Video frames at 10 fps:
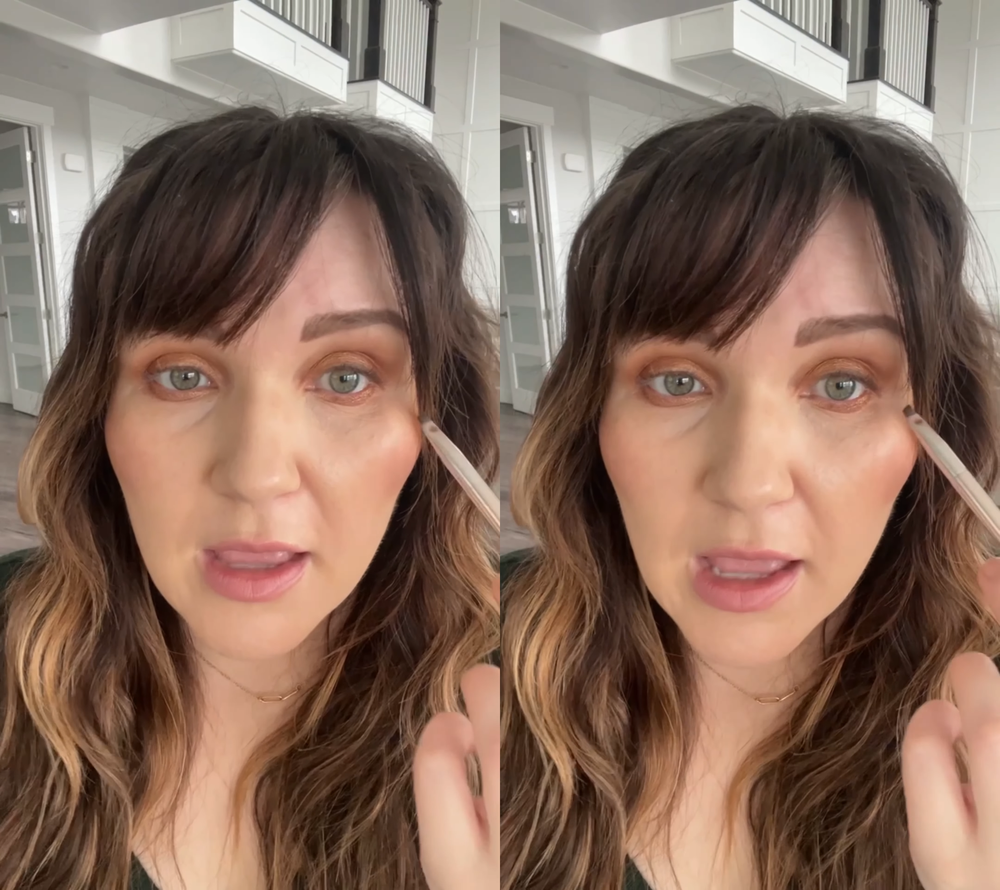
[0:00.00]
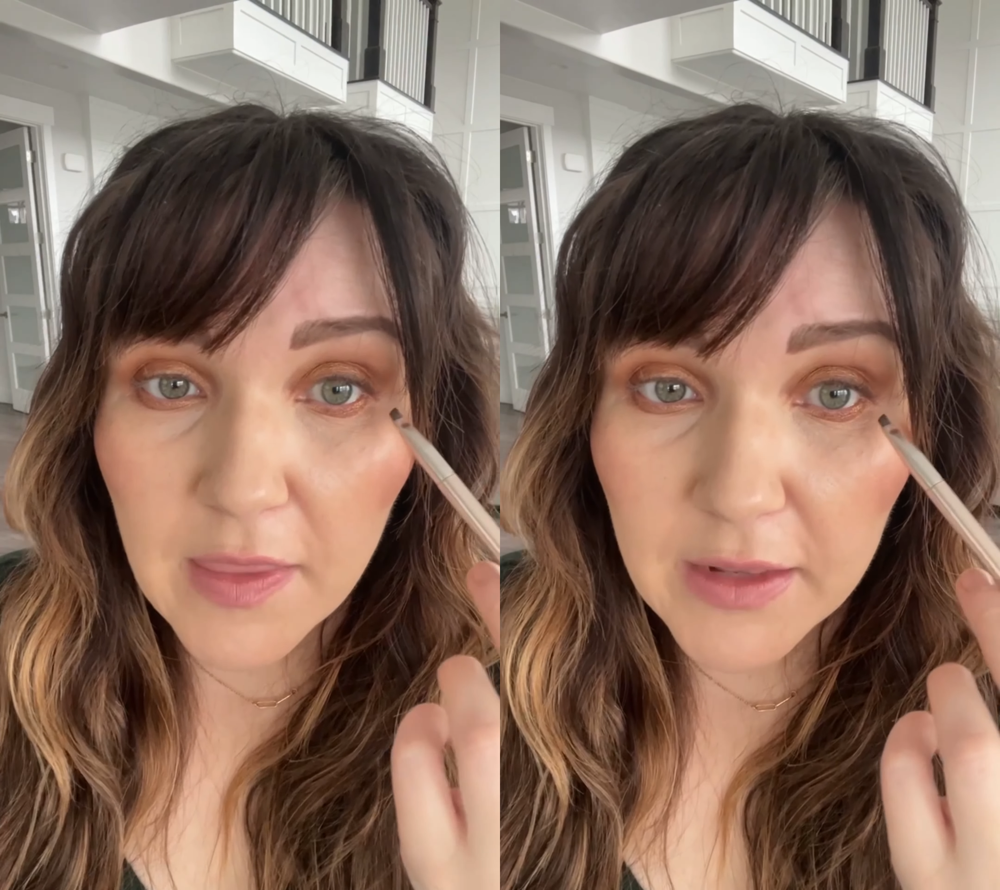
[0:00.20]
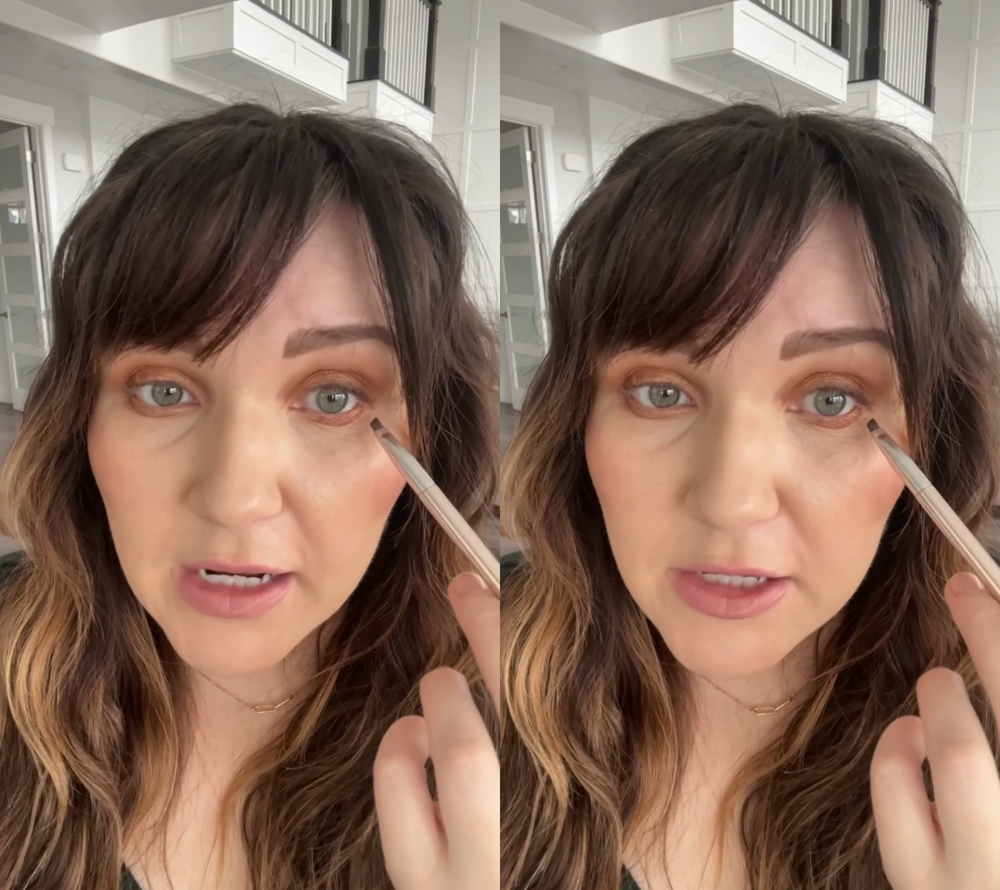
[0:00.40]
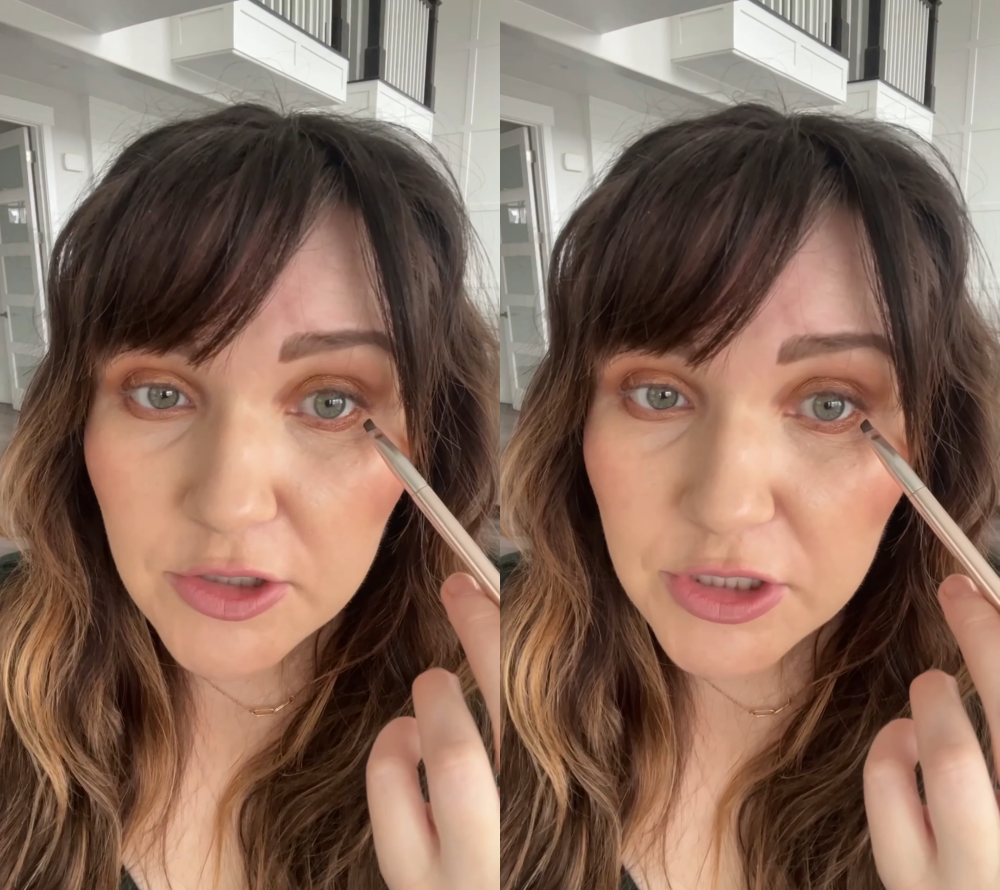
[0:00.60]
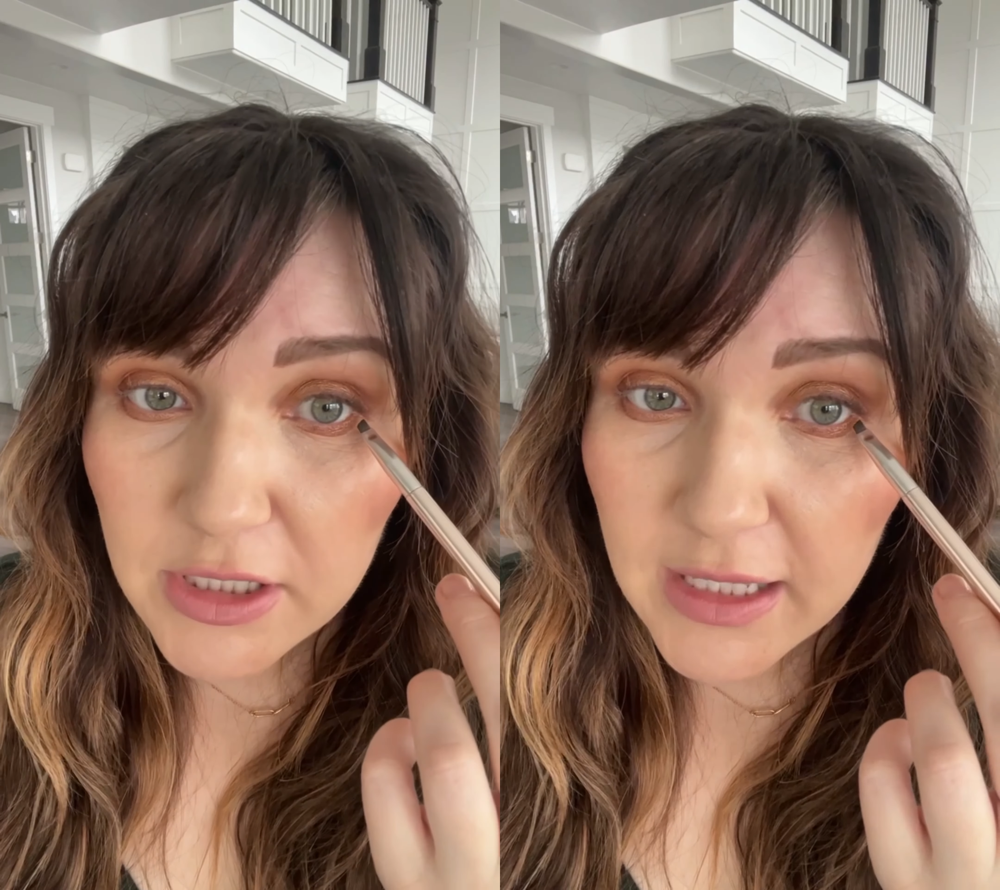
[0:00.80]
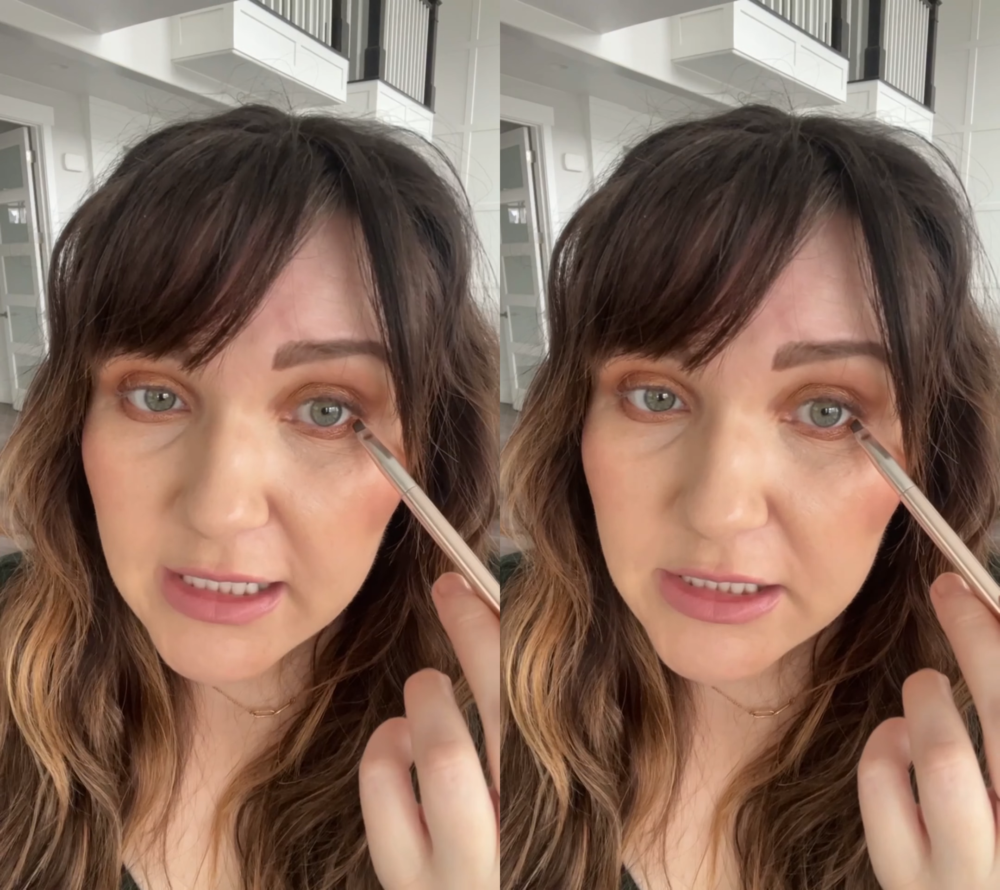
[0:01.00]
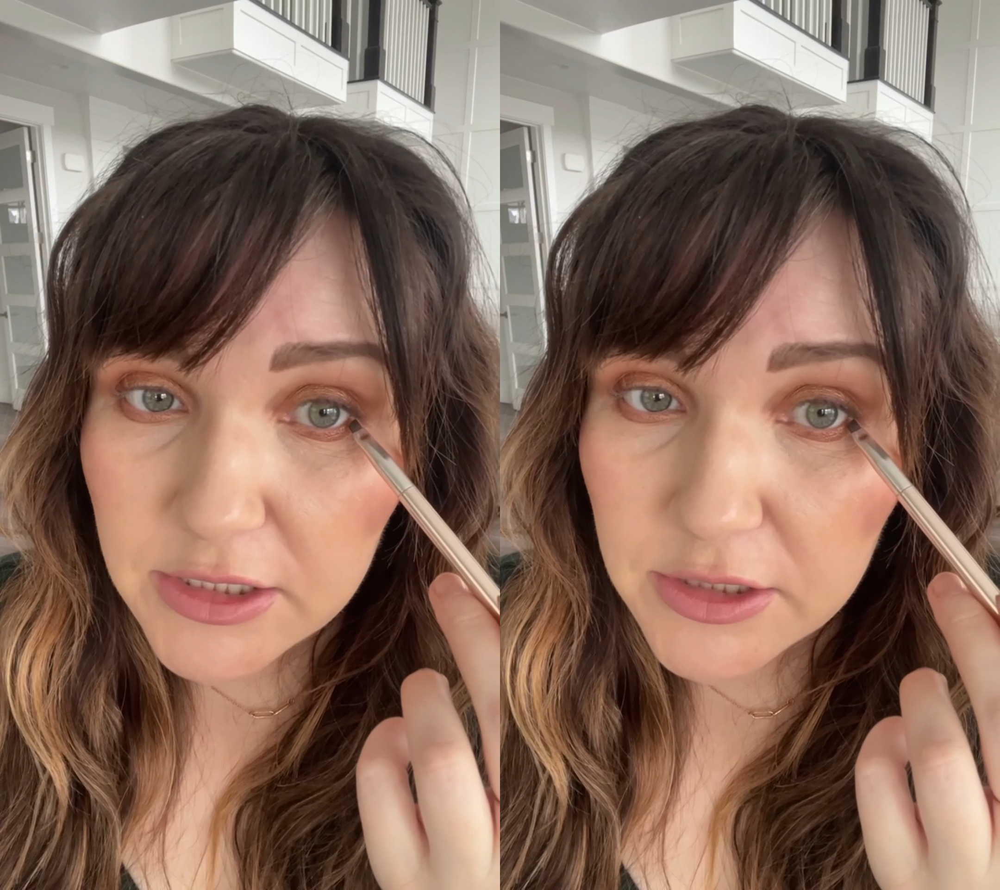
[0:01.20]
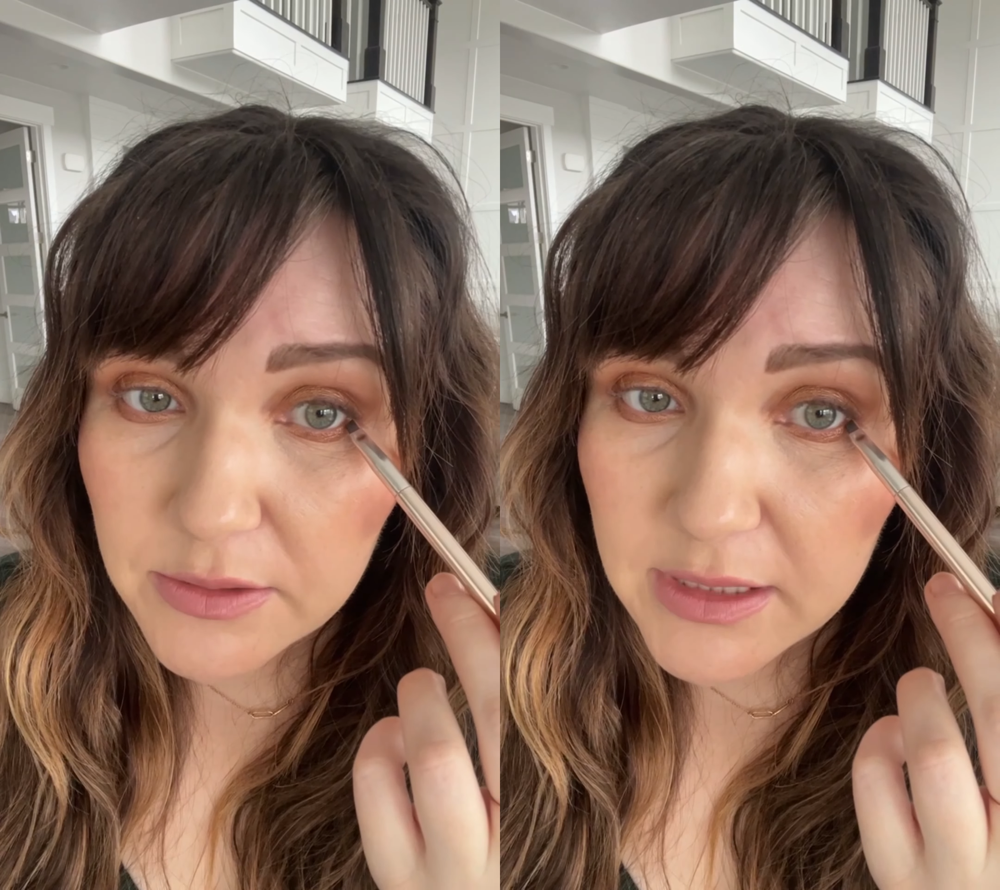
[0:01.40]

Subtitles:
And then I usually like to do